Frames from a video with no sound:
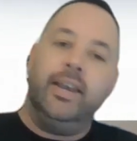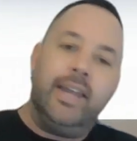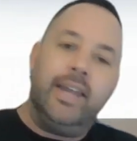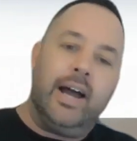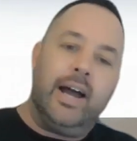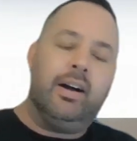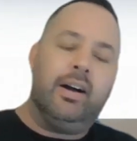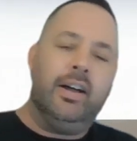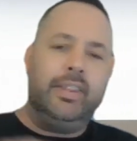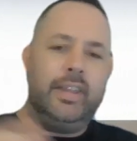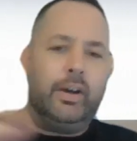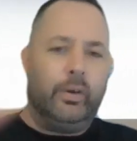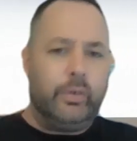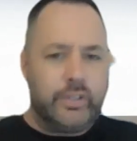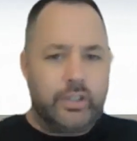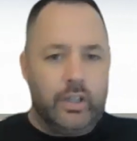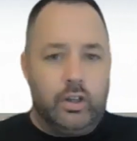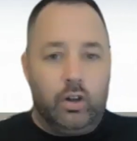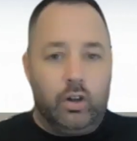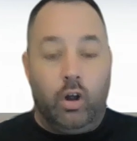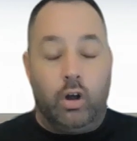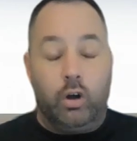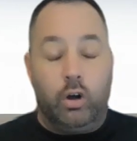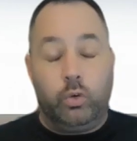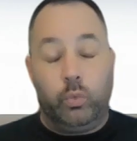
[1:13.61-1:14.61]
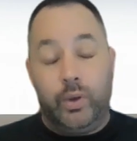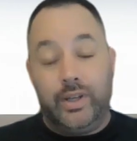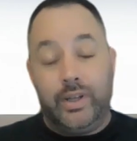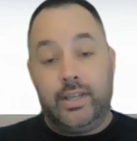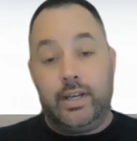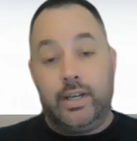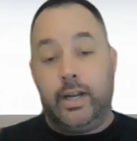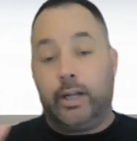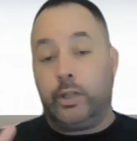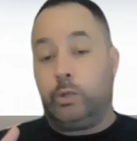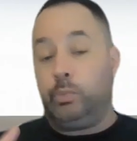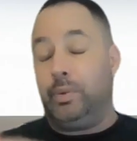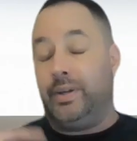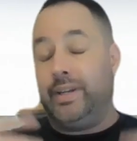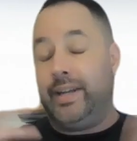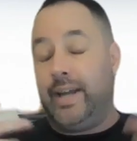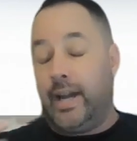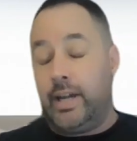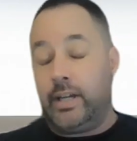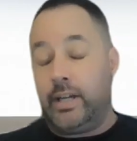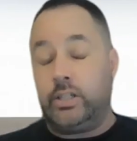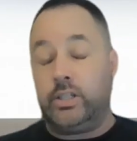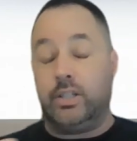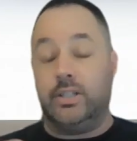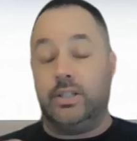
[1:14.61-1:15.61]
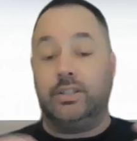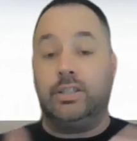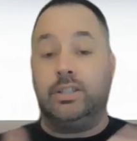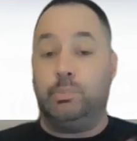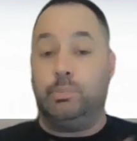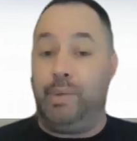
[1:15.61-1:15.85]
Now, that was a long winded explanation.